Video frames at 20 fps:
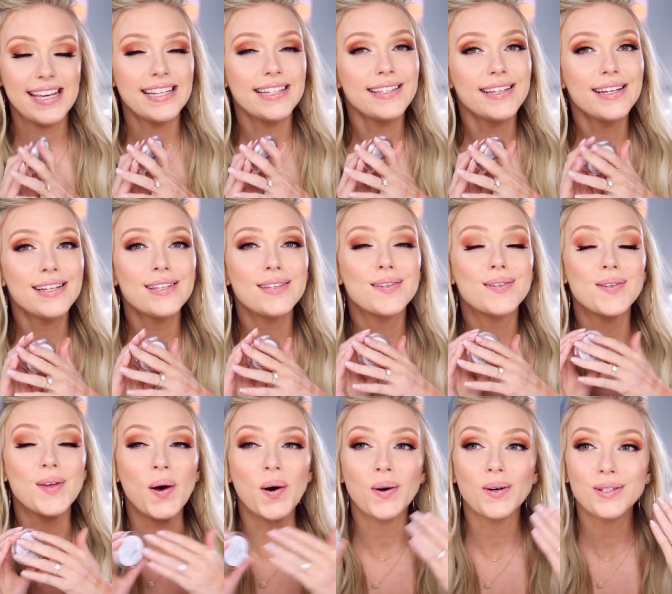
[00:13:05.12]
This is
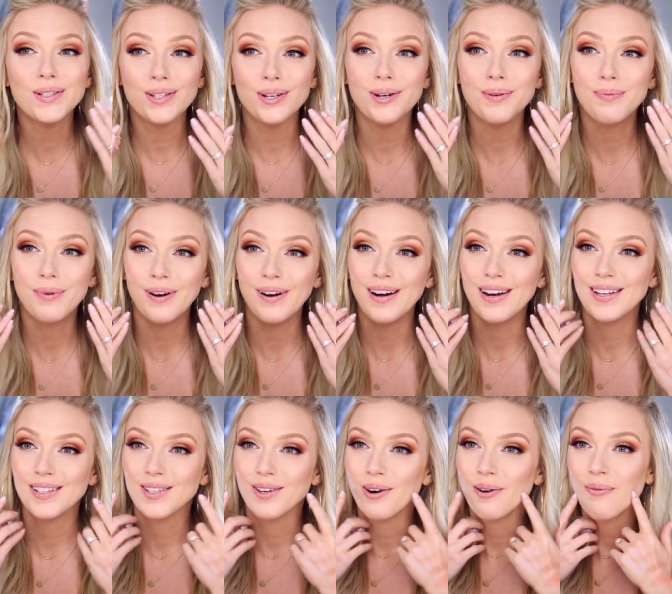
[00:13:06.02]
so, so
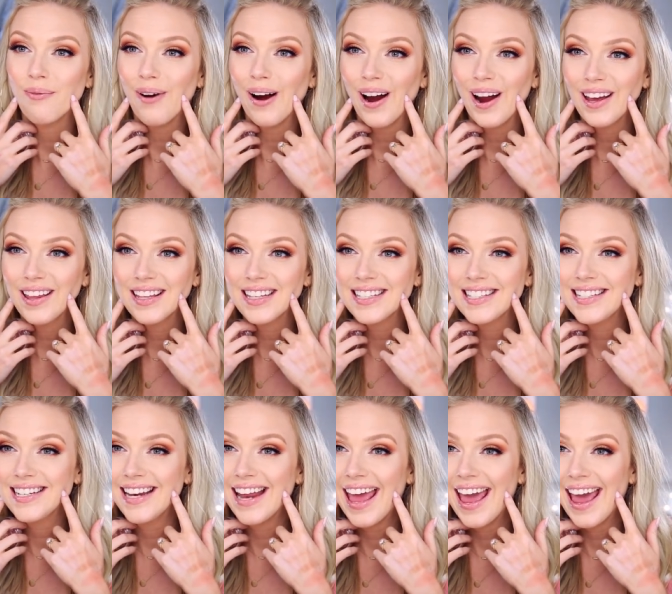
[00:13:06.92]
pretty. So I'm wearing
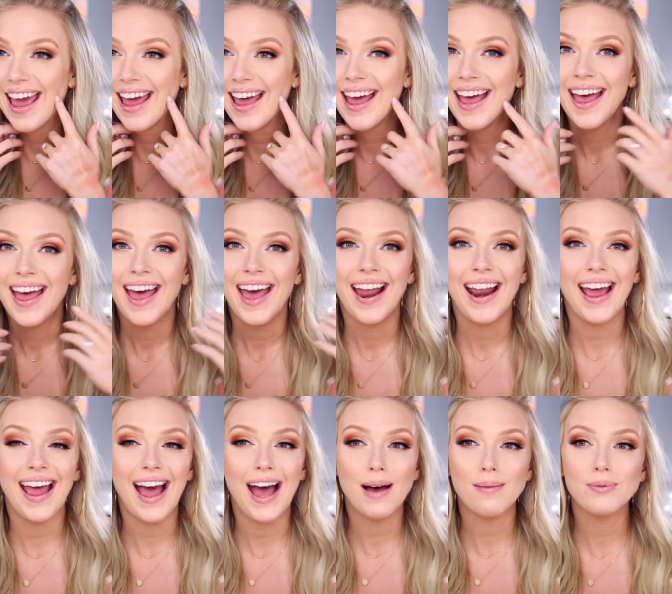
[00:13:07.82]
this today and
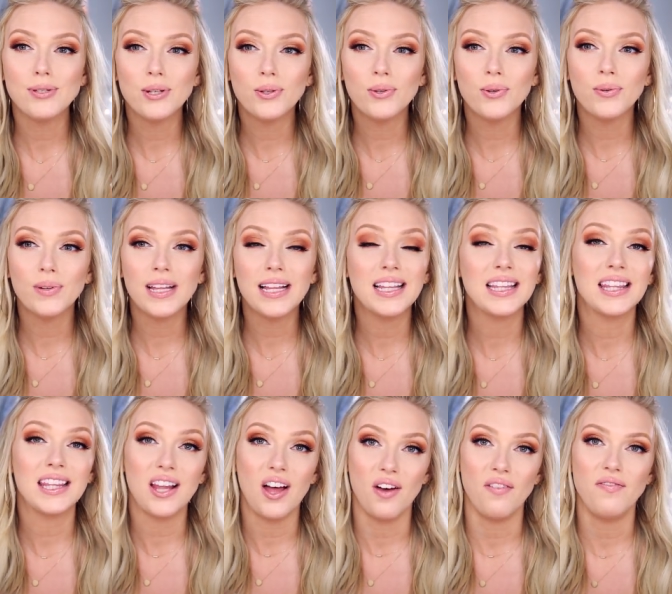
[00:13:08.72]
I absolutely
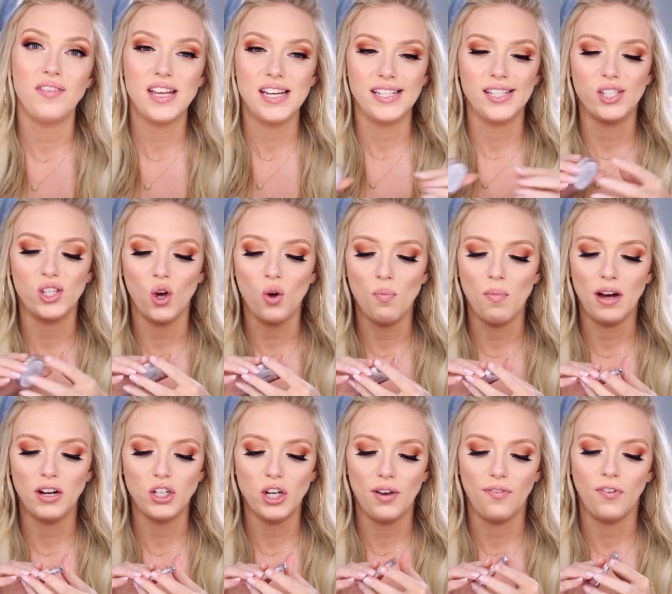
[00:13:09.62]
love this so
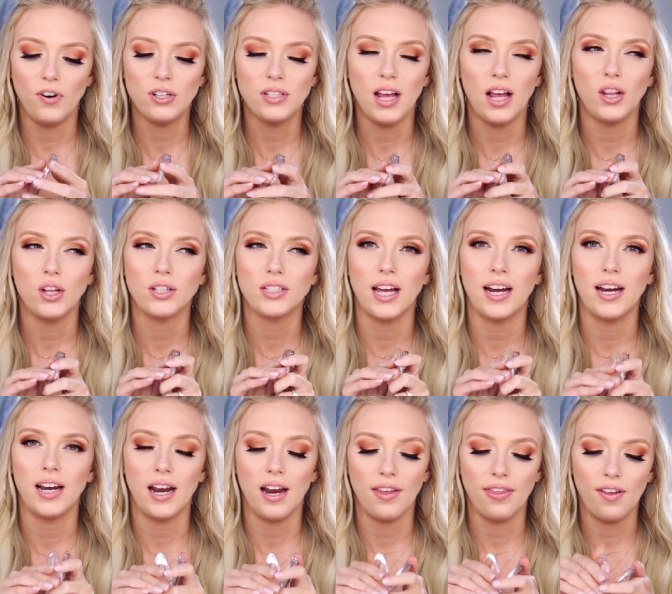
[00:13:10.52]
much. At first I looked
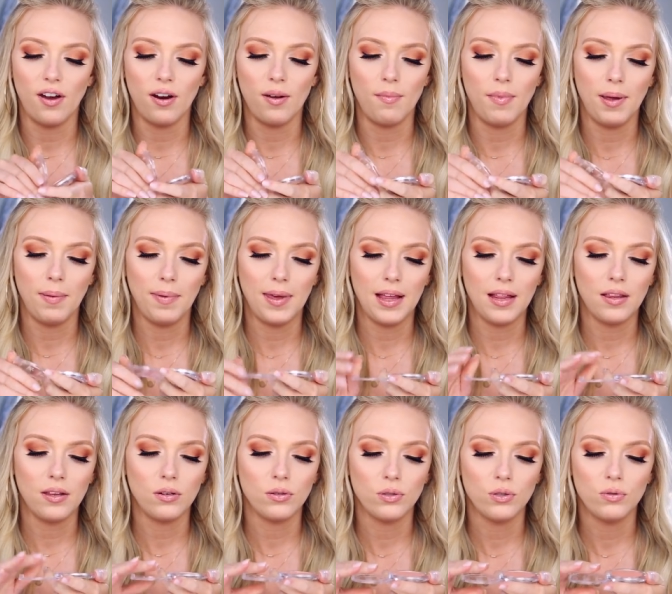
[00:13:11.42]
at it and I thought it might be a
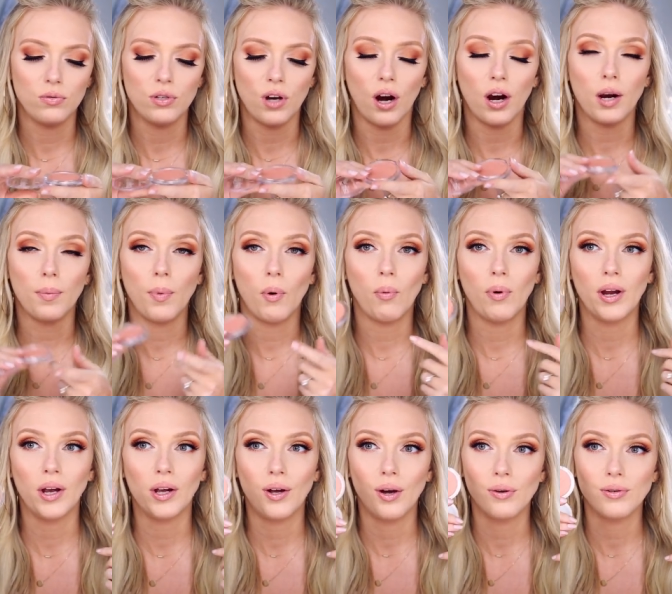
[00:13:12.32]
little too dark, but
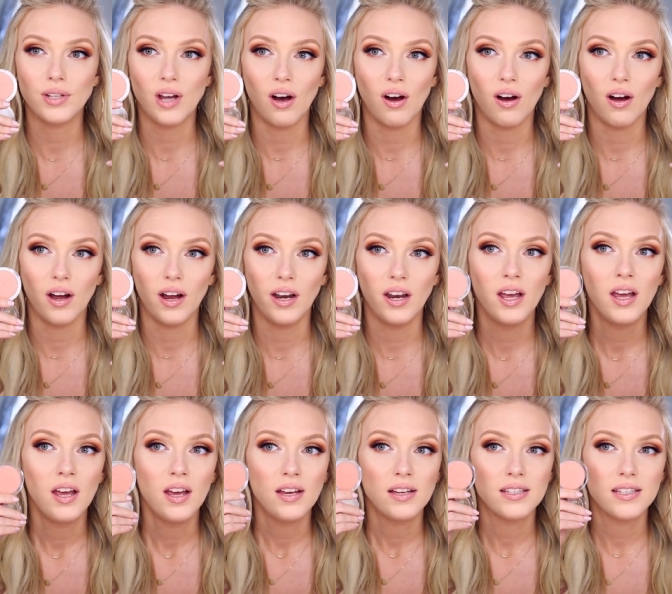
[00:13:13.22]
when it goes
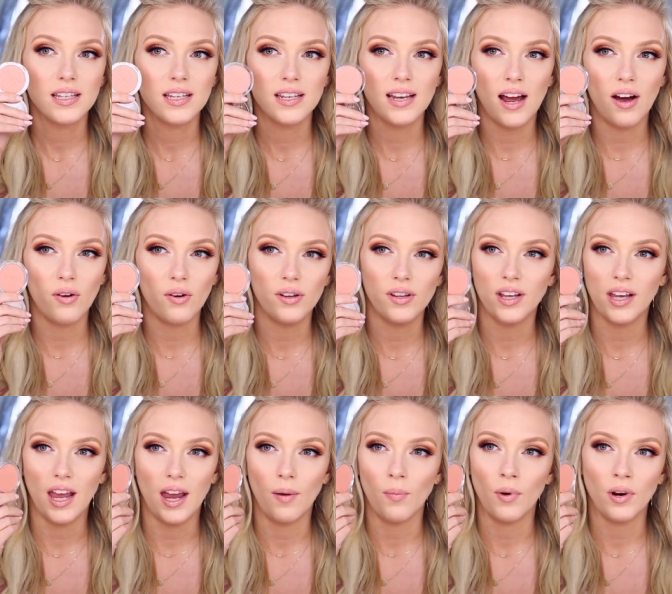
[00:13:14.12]
on, see now on the
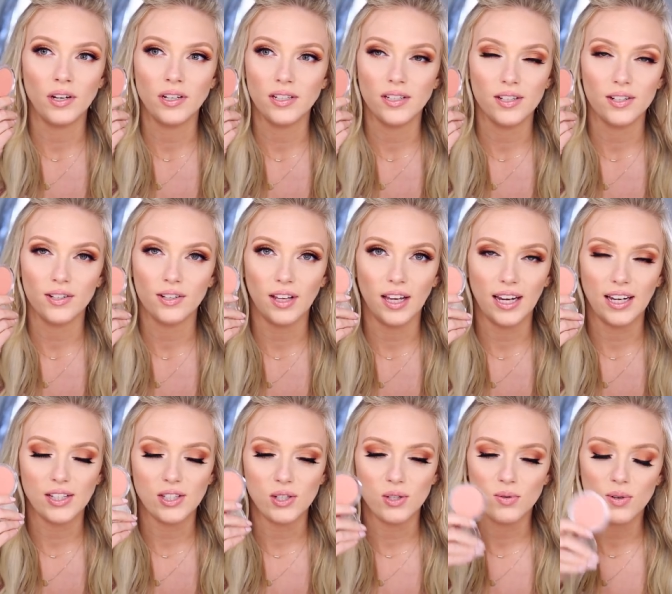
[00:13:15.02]
camera it doesn't look like
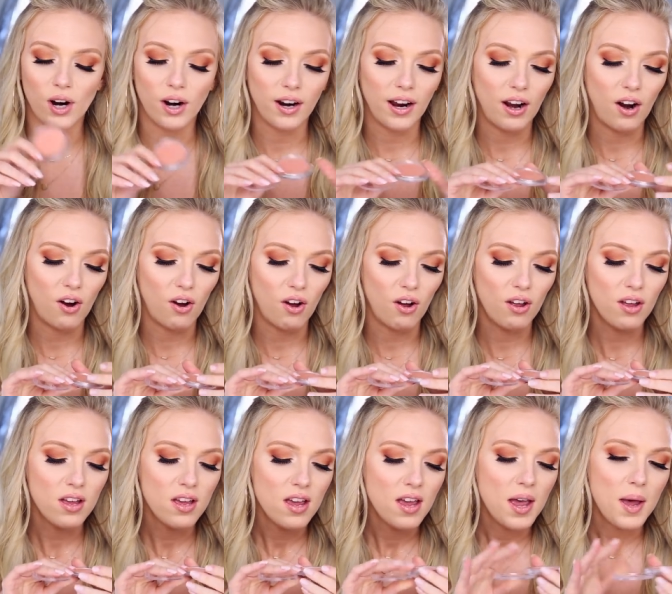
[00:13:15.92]
it's too dark at
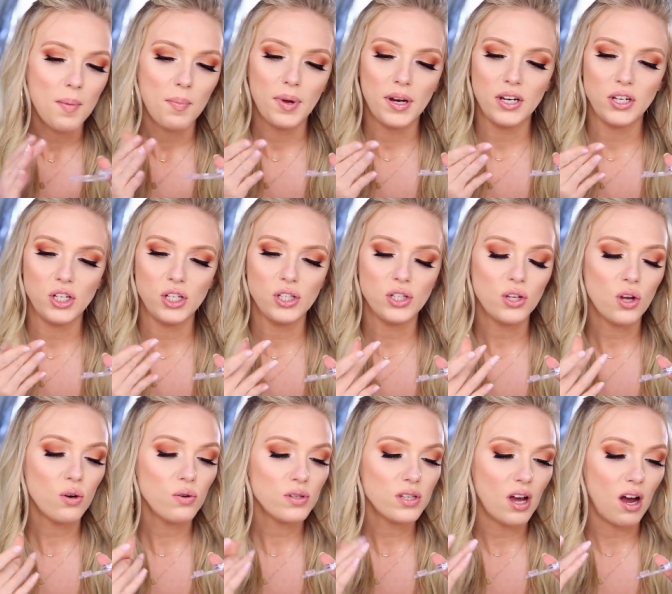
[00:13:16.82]
all, but it just
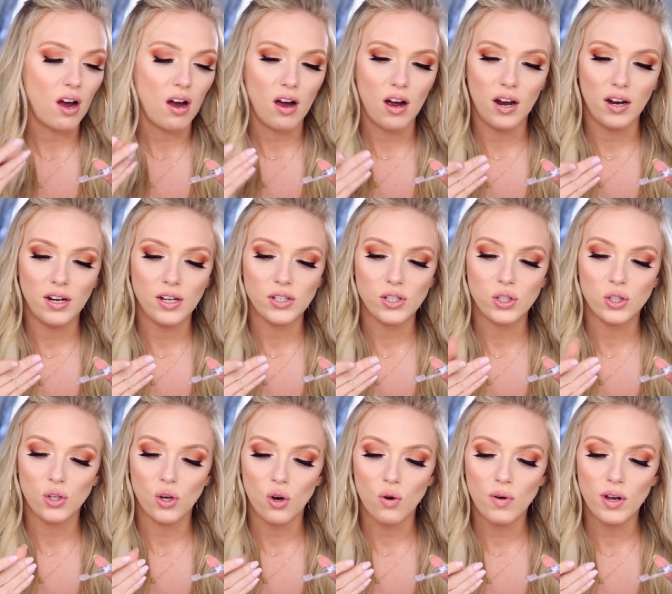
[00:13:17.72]
goes on
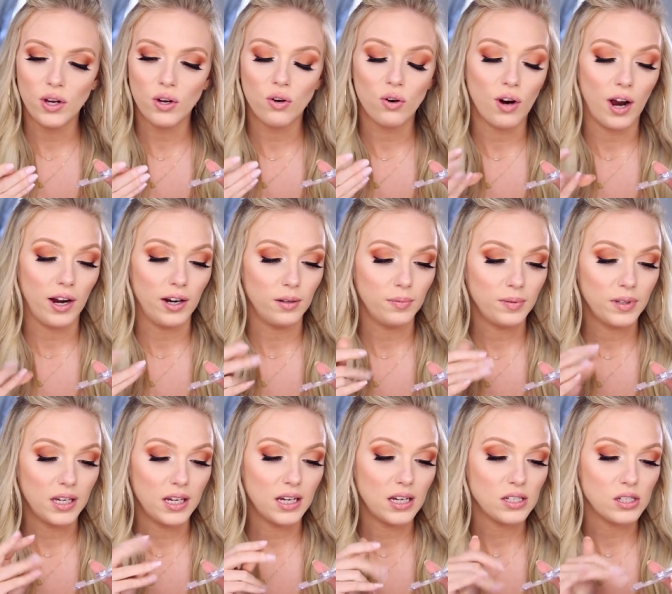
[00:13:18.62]
so
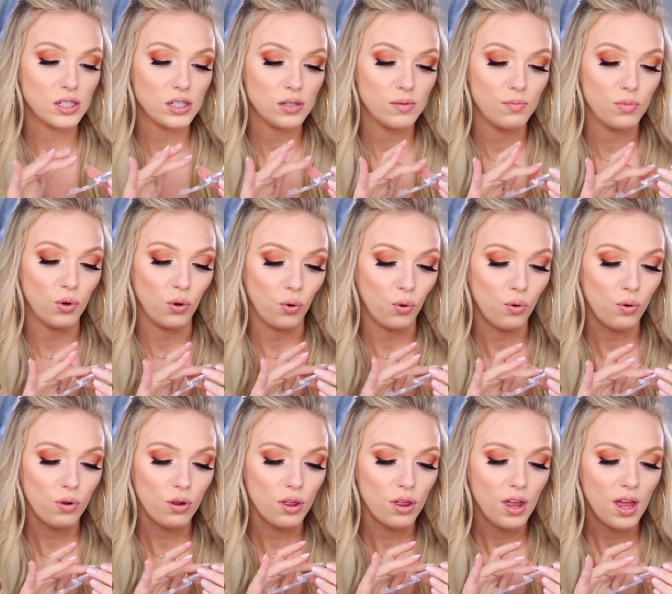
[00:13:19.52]
incredibly
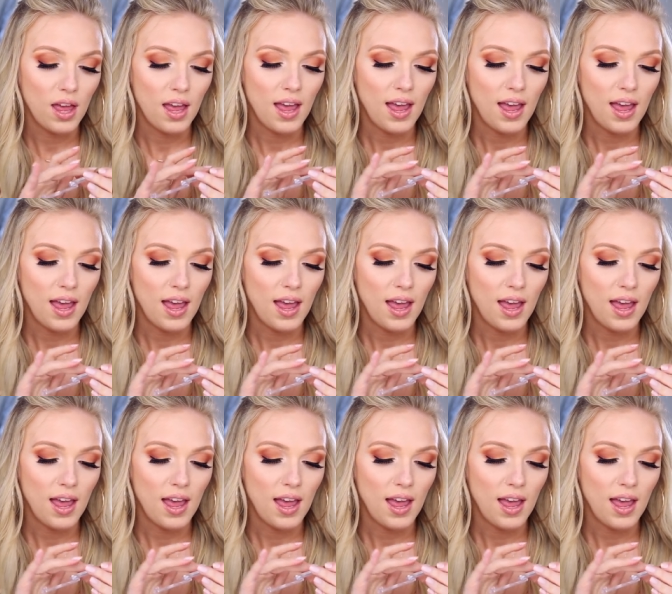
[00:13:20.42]
smooth.